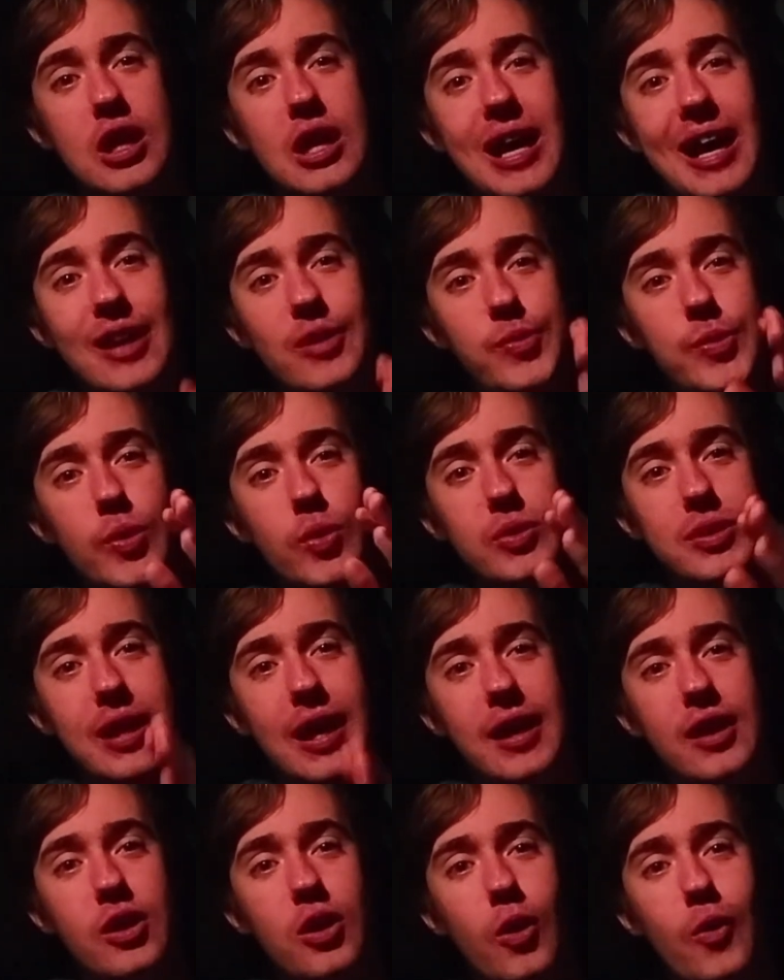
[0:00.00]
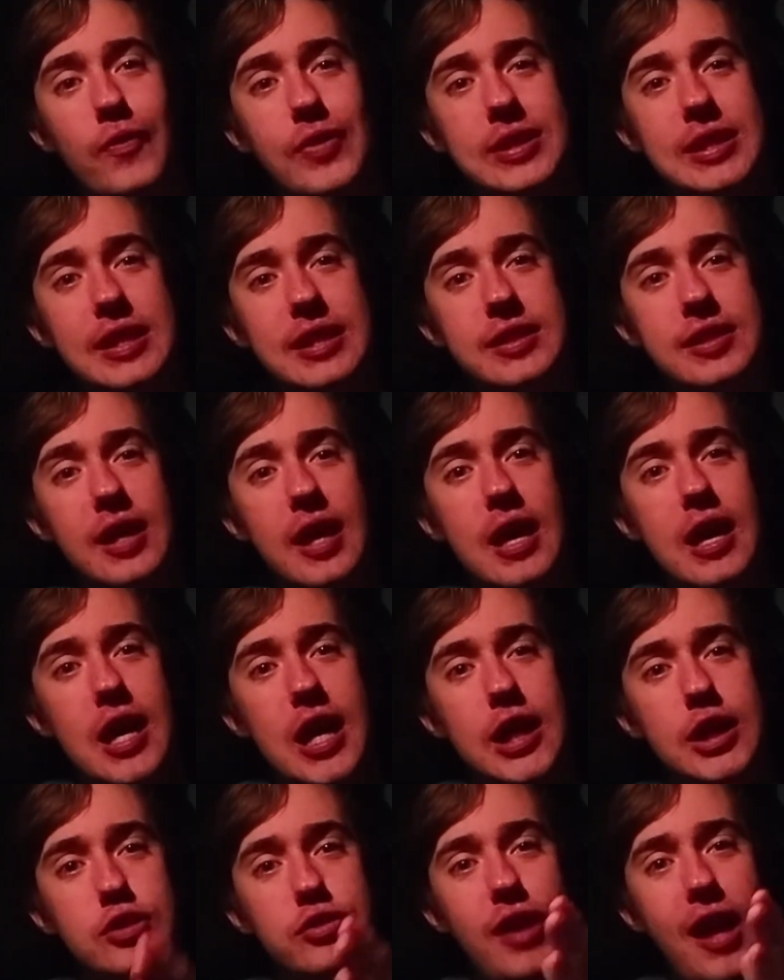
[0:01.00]
and we will take over this
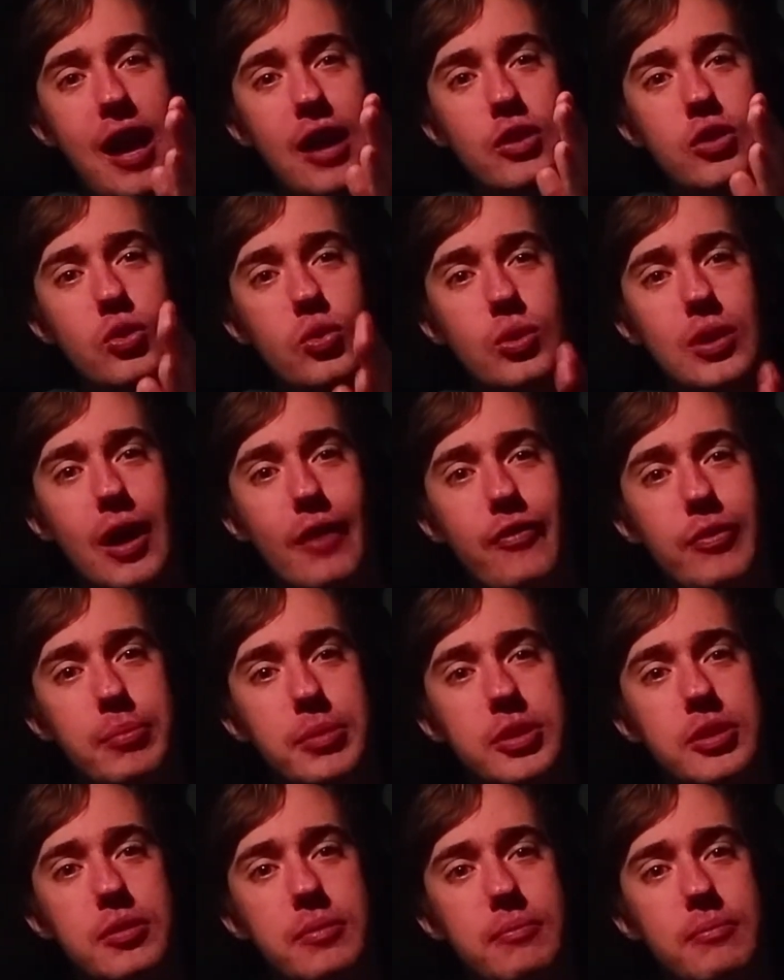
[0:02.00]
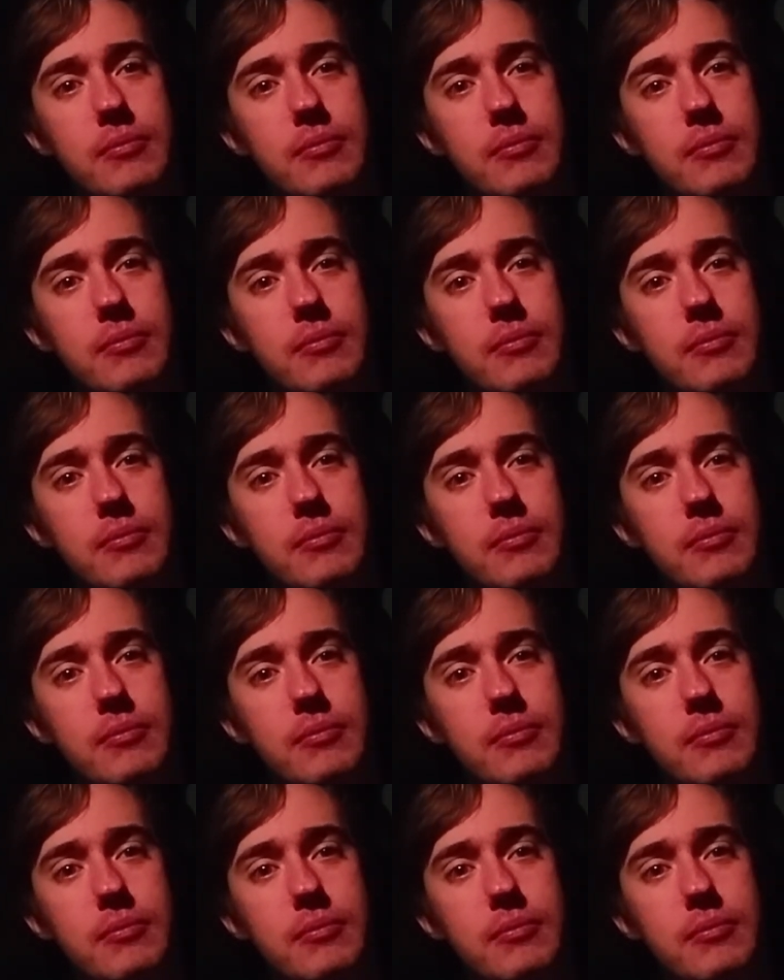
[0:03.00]
and create a new government.